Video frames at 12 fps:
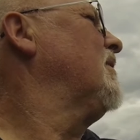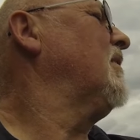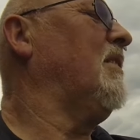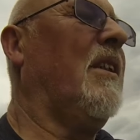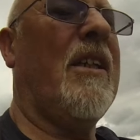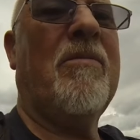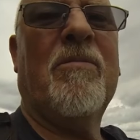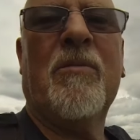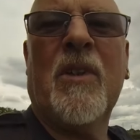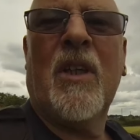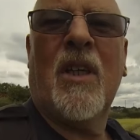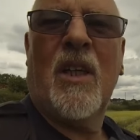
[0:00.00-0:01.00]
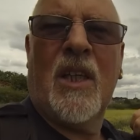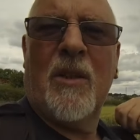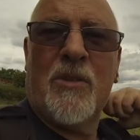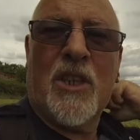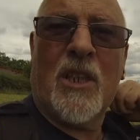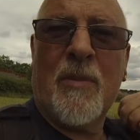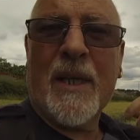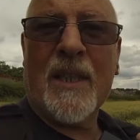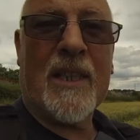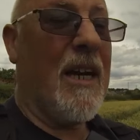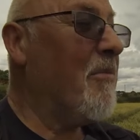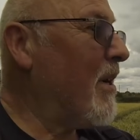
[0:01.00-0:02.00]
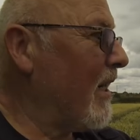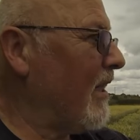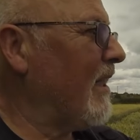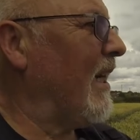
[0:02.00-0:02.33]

Yeah. Let me show the back of the camera